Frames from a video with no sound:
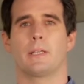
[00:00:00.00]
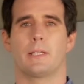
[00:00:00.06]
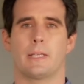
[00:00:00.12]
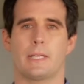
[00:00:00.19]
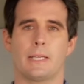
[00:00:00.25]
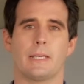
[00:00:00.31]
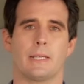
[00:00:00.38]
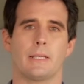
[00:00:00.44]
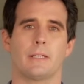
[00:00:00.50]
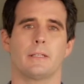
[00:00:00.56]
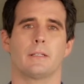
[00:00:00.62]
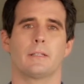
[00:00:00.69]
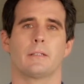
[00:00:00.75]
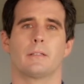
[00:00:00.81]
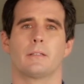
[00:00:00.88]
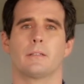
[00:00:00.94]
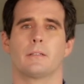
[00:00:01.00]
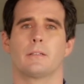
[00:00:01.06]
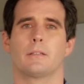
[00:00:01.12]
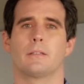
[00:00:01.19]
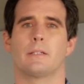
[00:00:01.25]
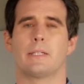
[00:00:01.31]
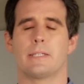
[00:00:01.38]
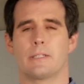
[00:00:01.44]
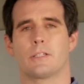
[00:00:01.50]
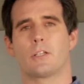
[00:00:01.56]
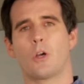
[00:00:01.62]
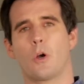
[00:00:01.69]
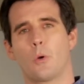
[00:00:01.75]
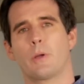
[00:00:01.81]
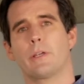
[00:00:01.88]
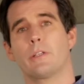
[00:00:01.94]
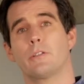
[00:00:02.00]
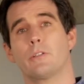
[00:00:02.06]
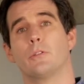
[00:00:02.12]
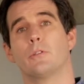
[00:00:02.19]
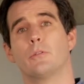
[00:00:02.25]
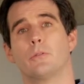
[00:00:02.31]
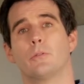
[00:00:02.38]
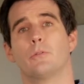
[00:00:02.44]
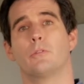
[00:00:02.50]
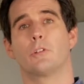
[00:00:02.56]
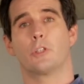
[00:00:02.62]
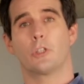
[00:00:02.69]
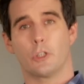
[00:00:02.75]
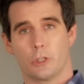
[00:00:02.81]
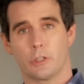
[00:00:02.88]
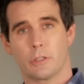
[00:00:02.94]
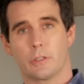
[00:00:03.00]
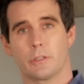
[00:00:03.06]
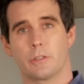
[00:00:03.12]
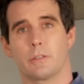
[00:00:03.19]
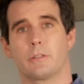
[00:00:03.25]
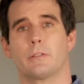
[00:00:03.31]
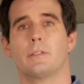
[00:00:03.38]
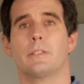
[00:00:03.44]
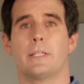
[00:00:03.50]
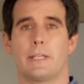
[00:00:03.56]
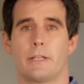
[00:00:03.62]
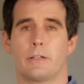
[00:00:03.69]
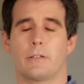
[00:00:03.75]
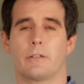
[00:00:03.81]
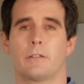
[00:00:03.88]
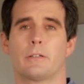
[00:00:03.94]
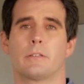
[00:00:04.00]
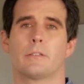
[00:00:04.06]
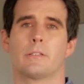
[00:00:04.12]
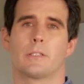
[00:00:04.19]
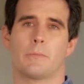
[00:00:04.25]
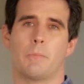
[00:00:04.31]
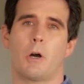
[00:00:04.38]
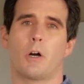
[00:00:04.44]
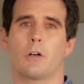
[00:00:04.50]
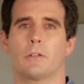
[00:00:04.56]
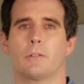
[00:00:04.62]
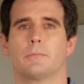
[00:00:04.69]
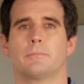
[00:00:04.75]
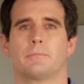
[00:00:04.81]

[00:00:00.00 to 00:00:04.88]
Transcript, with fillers: he is going to cook dinner tomorrow.